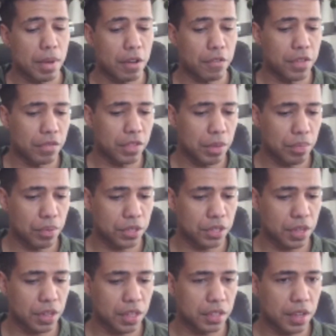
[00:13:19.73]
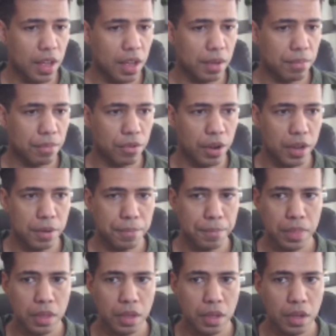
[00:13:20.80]
But about 50% of the time, right?
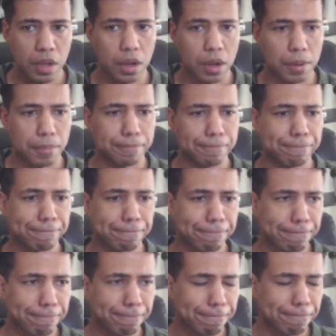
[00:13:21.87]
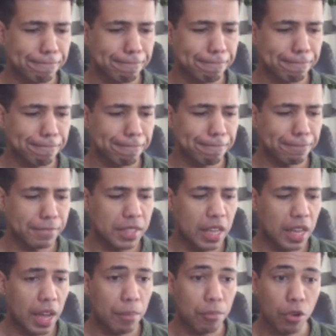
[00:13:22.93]
Um,
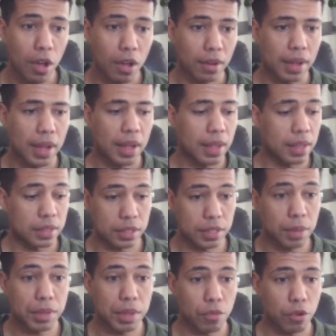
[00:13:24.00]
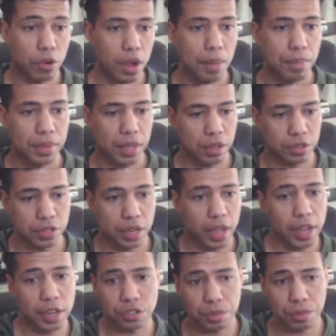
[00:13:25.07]
I'm wrong. It's something more complicated. There's
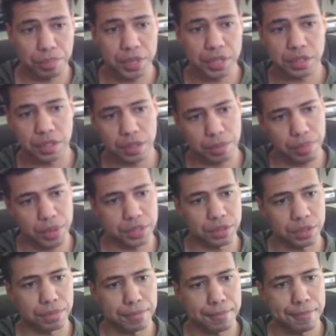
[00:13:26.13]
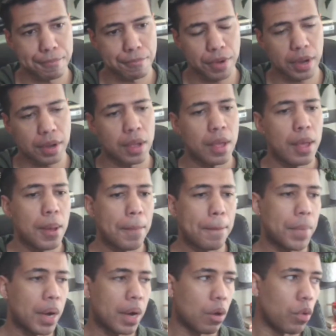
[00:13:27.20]
an extra piece to the puzzle, right?
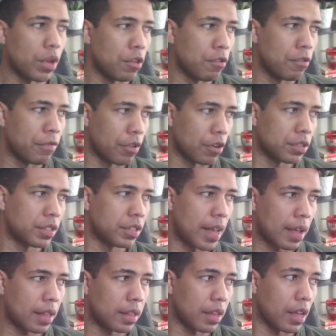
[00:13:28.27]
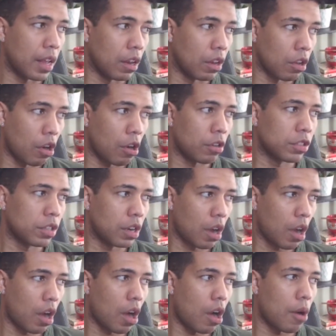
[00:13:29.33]
But when you first tackling a large,
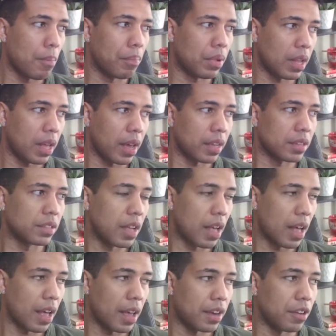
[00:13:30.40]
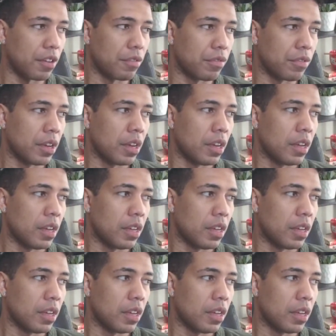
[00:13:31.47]
complex kind of